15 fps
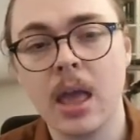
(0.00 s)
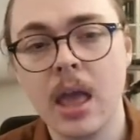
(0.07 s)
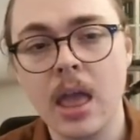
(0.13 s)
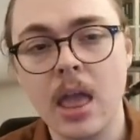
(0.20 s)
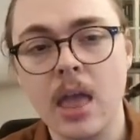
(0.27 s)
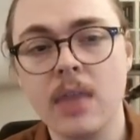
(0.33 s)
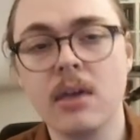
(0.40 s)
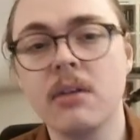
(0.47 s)

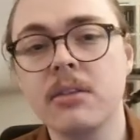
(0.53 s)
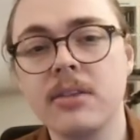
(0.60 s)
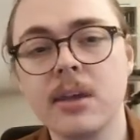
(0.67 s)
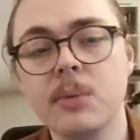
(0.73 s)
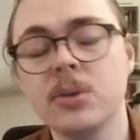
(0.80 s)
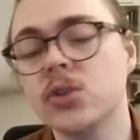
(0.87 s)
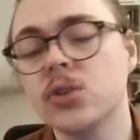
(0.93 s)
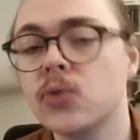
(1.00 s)
The other thing
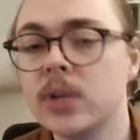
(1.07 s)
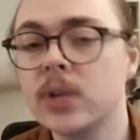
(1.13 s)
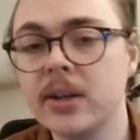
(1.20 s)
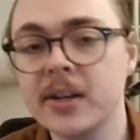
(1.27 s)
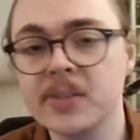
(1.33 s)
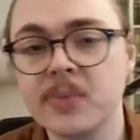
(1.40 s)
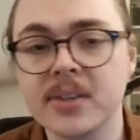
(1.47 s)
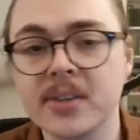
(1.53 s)
which is really
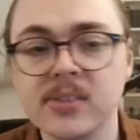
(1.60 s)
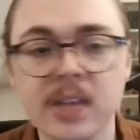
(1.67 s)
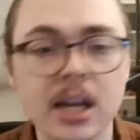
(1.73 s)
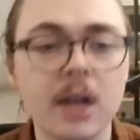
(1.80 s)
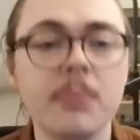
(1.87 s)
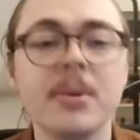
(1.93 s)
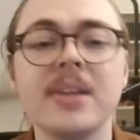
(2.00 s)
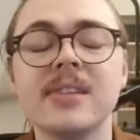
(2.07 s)
nice about this
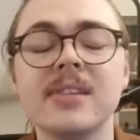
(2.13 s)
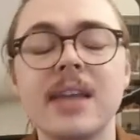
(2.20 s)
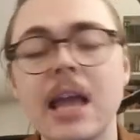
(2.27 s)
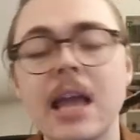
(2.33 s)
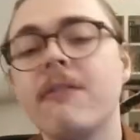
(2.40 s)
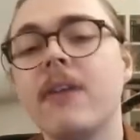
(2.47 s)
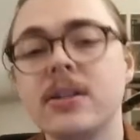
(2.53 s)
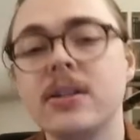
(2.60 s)
setup is
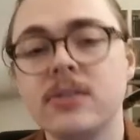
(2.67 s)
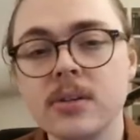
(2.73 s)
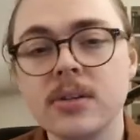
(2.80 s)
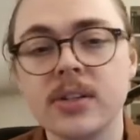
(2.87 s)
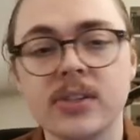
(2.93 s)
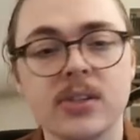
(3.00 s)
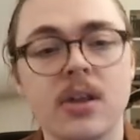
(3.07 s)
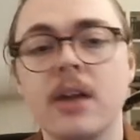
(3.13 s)
if I do
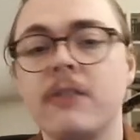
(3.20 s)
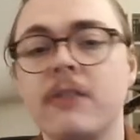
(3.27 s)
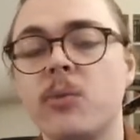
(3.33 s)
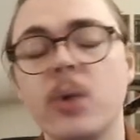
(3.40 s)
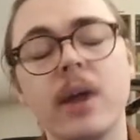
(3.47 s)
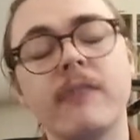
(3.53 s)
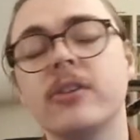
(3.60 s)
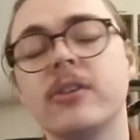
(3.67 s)
decide, for
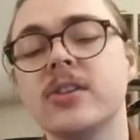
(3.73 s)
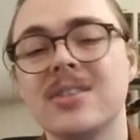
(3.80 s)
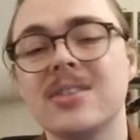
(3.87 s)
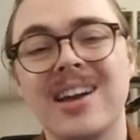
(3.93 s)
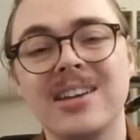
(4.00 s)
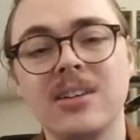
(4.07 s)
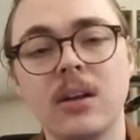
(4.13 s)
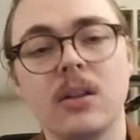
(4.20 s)
whatever reason, that
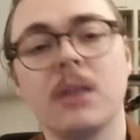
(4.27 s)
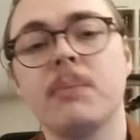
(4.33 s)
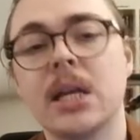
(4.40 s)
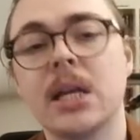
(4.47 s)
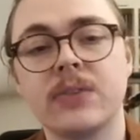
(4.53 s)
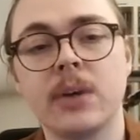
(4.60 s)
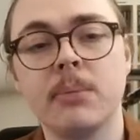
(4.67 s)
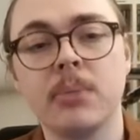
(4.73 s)
I don't like
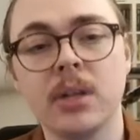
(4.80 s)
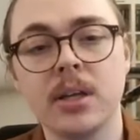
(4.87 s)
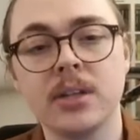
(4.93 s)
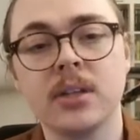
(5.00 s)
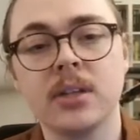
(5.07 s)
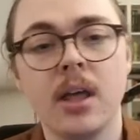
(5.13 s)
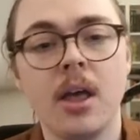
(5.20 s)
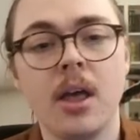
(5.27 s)
Petrified Blood,
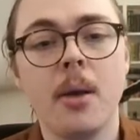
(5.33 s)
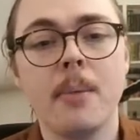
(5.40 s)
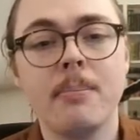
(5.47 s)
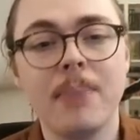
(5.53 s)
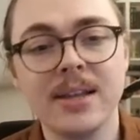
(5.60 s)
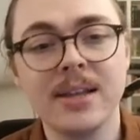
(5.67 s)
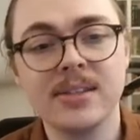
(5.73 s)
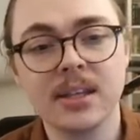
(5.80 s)

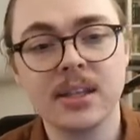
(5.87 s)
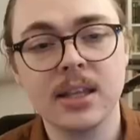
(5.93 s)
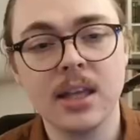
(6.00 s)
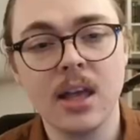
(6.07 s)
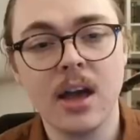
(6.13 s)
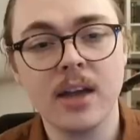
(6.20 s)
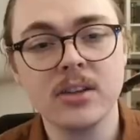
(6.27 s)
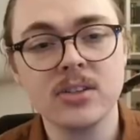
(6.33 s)
basically
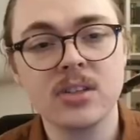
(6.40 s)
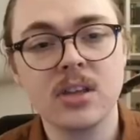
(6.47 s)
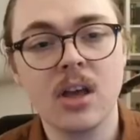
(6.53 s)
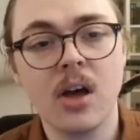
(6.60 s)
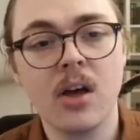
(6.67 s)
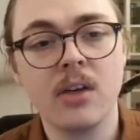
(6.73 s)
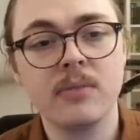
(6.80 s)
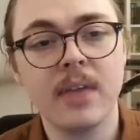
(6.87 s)
I just
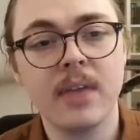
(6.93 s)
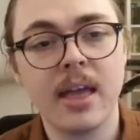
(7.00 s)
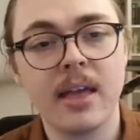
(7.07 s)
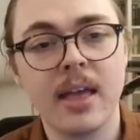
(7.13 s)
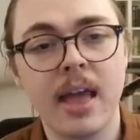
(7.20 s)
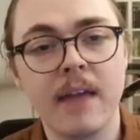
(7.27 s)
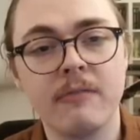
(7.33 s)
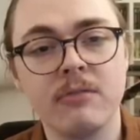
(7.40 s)
cut
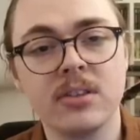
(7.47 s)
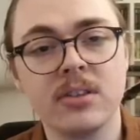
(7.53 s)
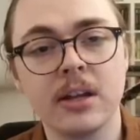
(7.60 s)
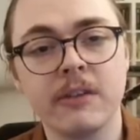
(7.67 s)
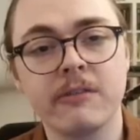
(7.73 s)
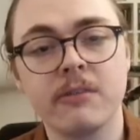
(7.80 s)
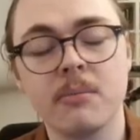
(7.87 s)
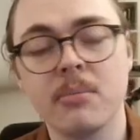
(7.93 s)
everything
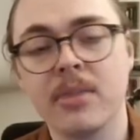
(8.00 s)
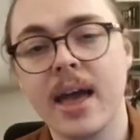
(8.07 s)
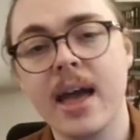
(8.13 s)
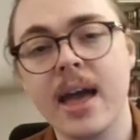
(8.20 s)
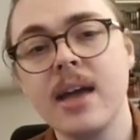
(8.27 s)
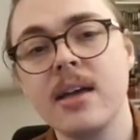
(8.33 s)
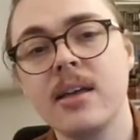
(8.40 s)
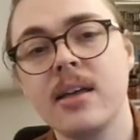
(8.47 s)
from
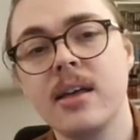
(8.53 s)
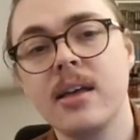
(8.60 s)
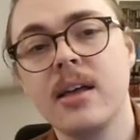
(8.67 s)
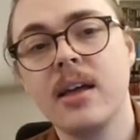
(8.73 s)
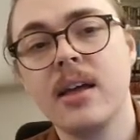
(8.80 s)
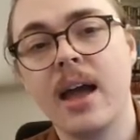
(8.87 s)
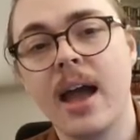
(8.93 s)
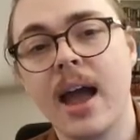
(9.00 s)
there
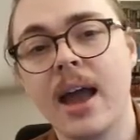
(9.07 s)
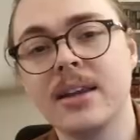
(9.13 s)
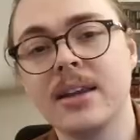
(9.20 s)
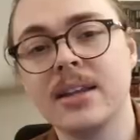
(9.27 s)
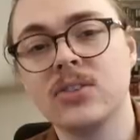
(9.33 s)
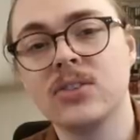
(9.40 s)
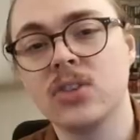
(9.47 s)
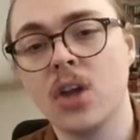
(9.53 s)
and
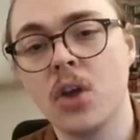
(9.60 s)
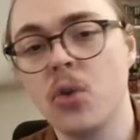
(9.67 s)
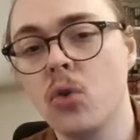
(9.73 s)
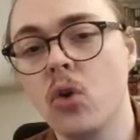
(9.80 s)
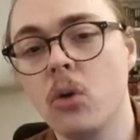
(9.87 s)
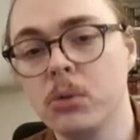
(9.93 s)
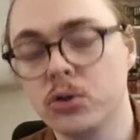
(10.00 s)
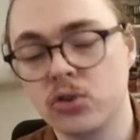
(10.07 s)
it's a
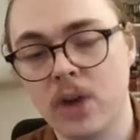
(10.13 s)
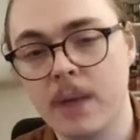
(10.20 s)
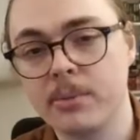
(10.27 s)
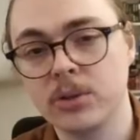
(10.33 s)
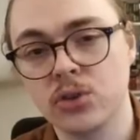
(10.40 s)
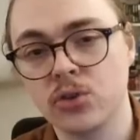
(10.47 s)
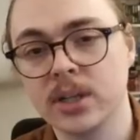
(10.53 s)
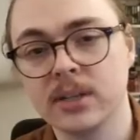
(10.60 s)
normal trapper
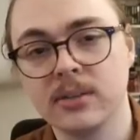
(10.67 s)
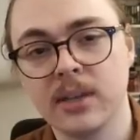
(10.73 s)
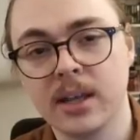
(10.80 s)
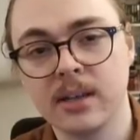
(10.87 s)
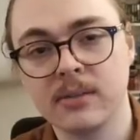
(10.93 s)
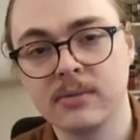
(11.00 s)
tree. Like